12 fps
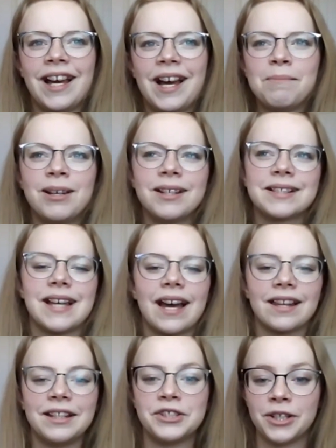I'm not
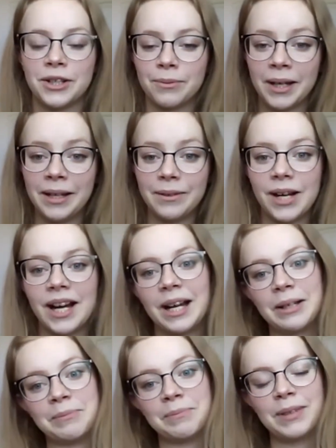exactly sure what
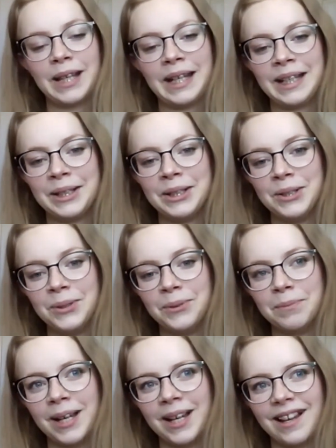I'm planning to do,
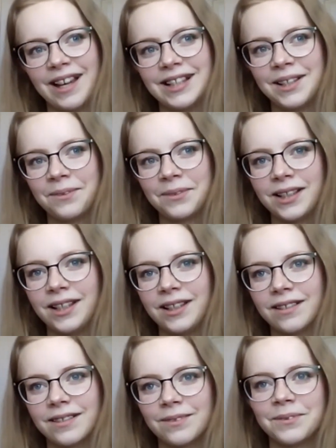but I
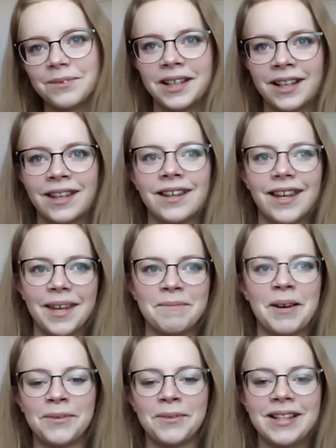definitely want to get
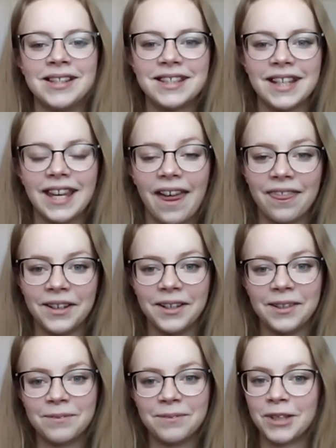my friends
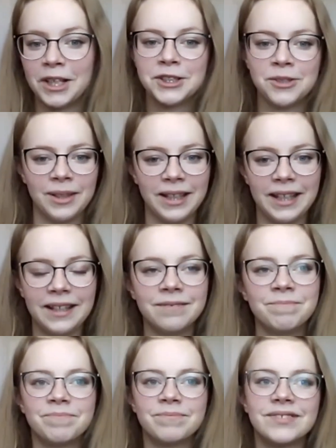together virtually
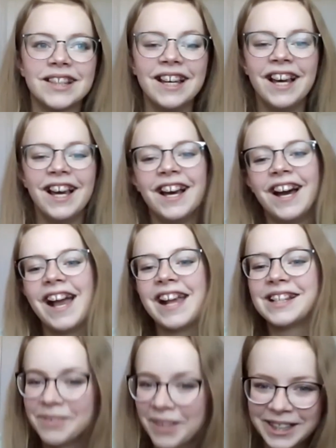
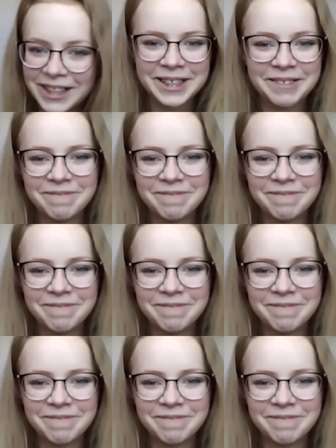to watch it.